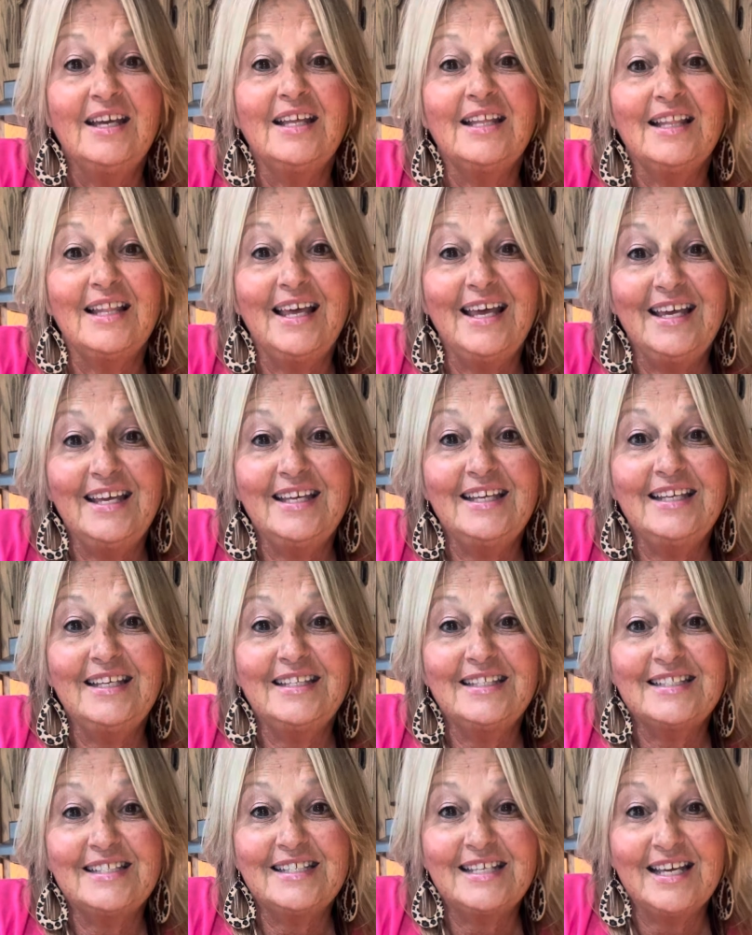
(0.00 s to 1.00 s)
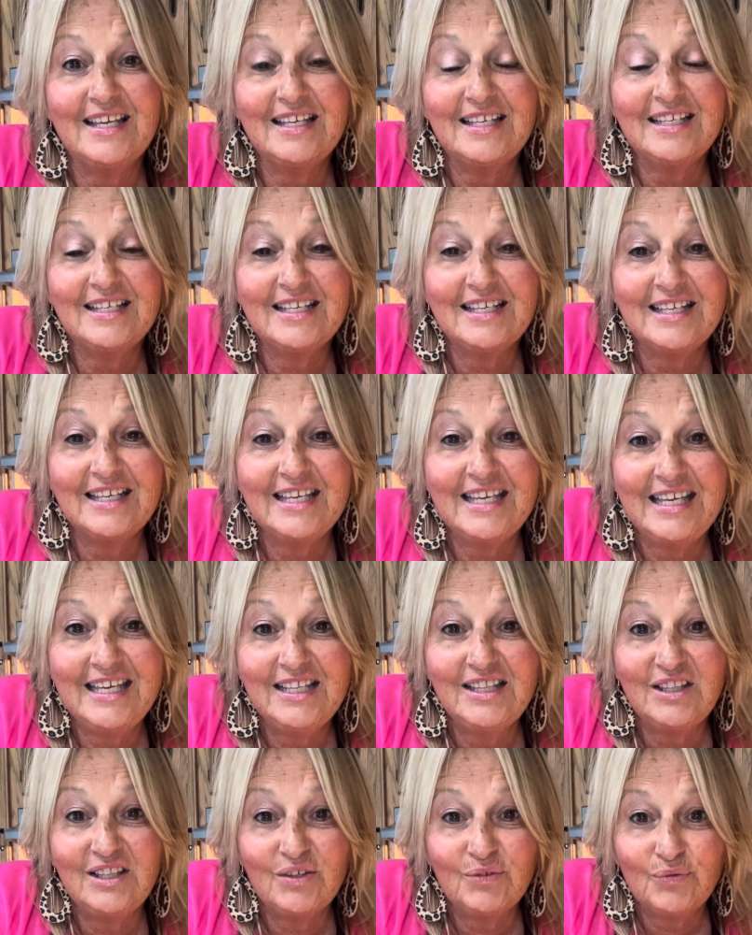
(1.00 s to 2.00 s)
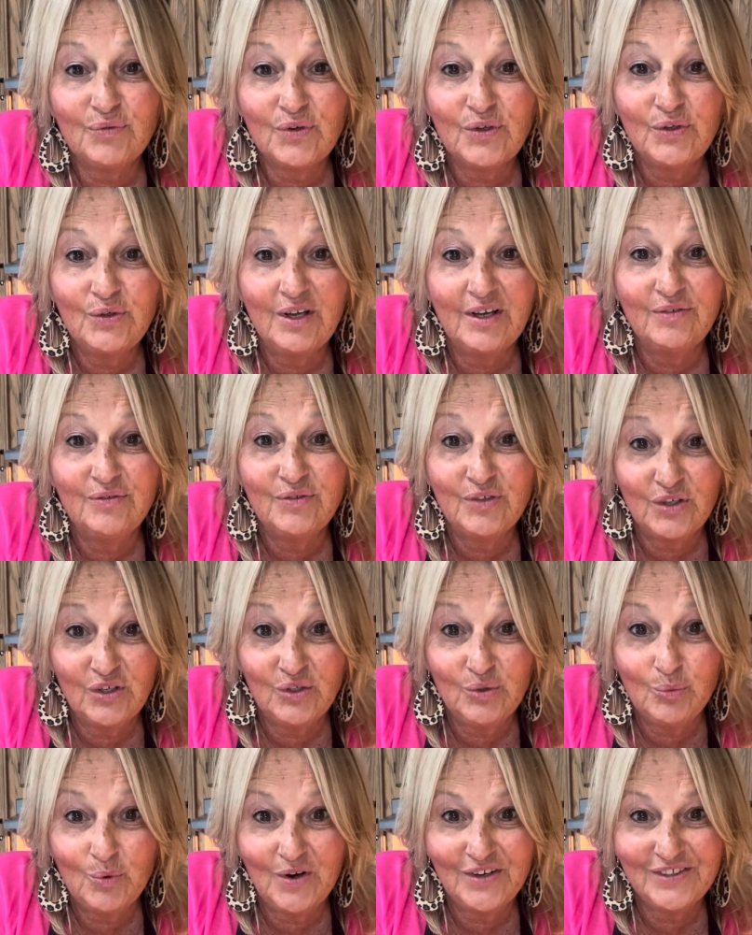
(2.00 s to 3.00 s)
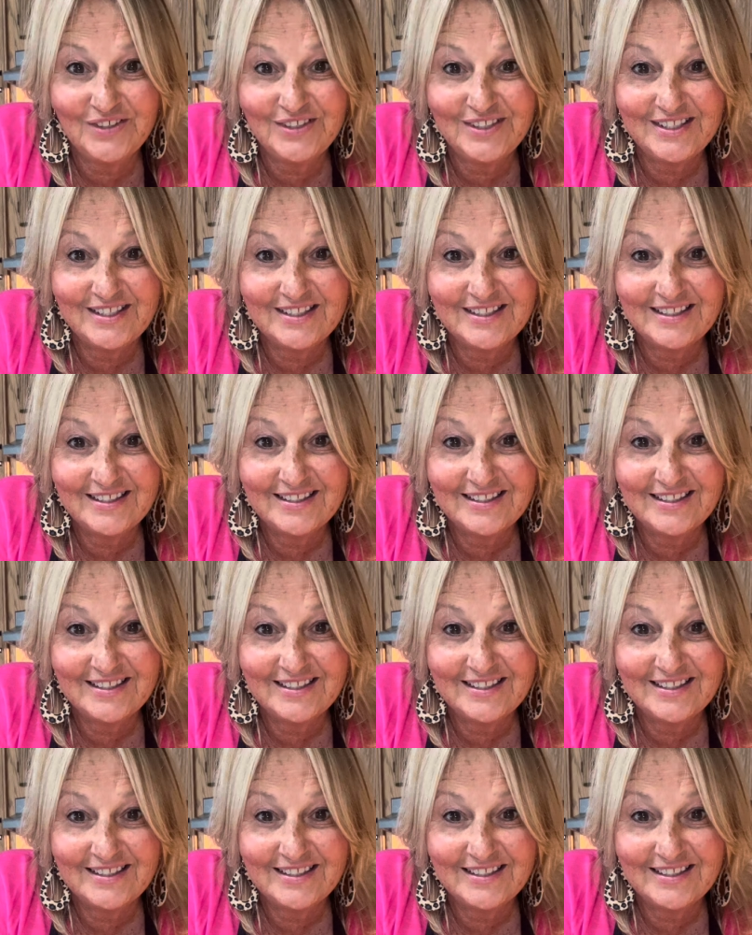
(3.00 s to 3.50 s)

Let's eat the fruit of good words.